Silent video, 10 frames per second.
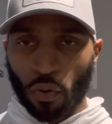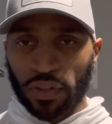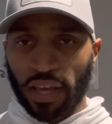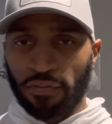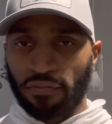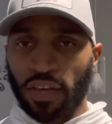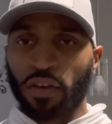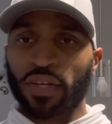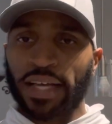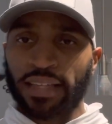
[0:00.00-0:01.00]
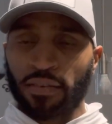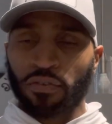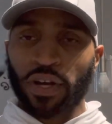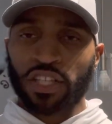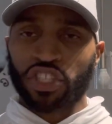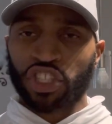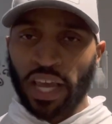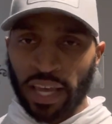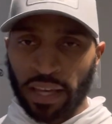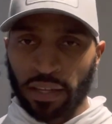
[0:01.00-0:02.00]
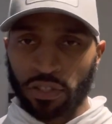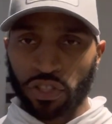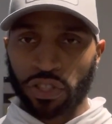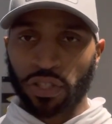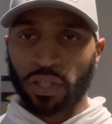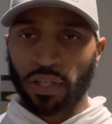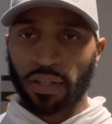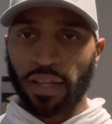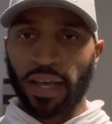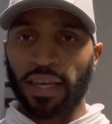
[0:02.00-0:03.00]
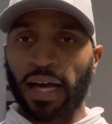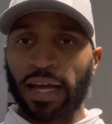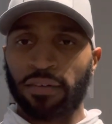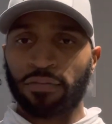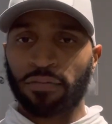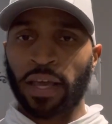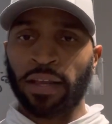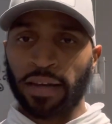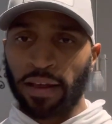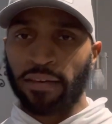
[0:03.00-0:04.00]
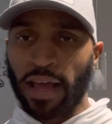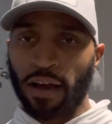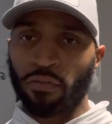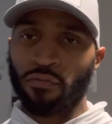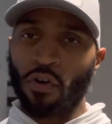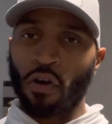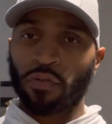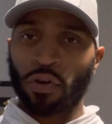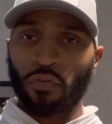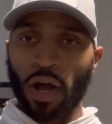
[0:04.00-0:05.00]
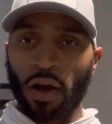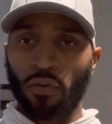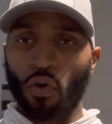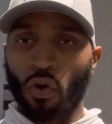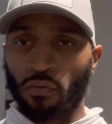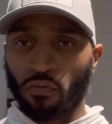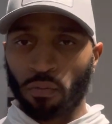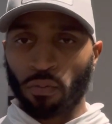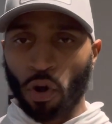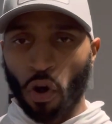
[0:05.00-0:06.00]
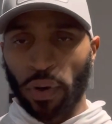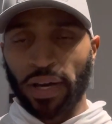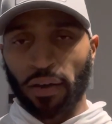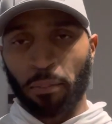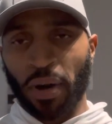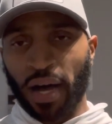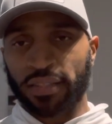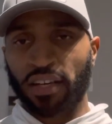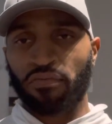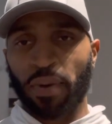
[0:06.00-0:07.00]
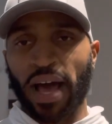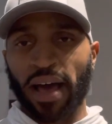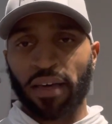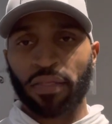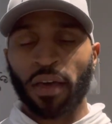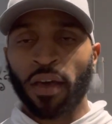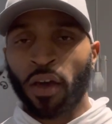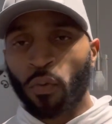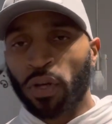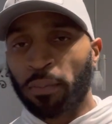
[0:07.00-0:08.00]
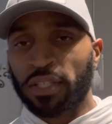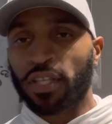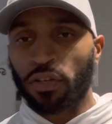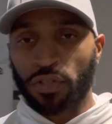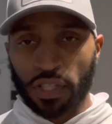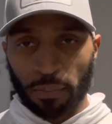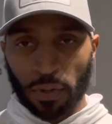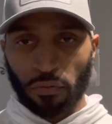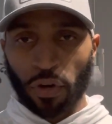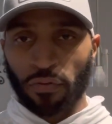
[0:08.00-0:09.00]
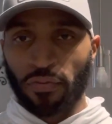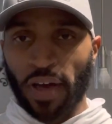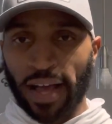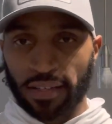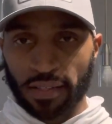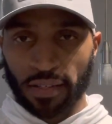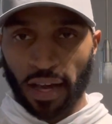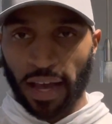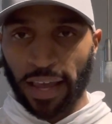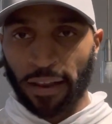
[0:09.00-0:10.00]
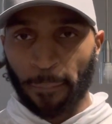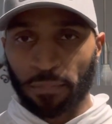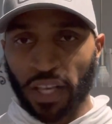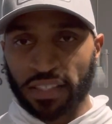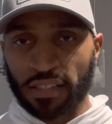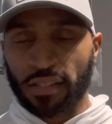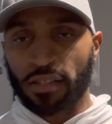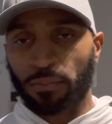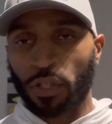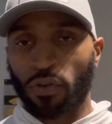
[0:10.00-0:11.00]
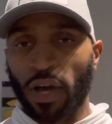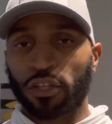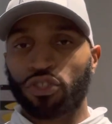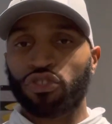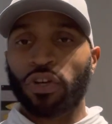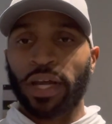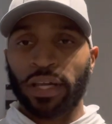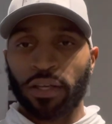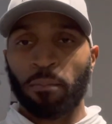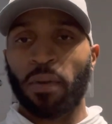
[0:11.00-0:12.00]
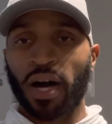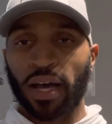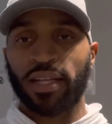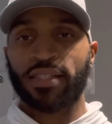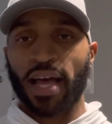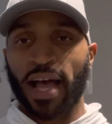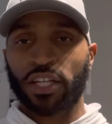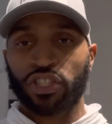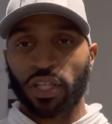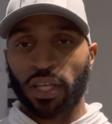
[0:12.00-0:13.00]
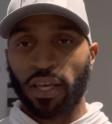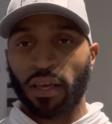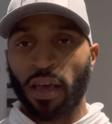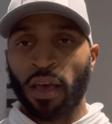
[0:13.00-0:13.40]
or they feel like they've already changed their life and they're now revolving around or going down a positive path. Well, let me tell you something real fast, all right? Because this is something you got to train your mind to actually